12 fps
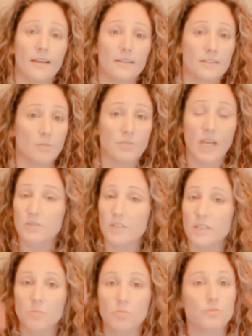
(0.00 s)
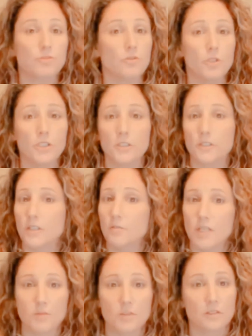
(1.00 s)
Sometimes the liberals are worse and
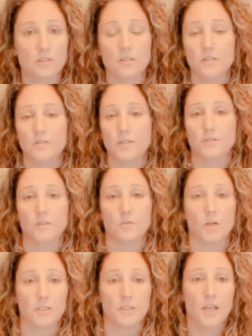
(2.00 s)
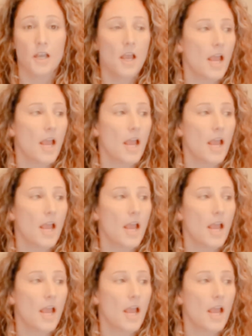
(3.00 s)
sometimes the conservatives are worse.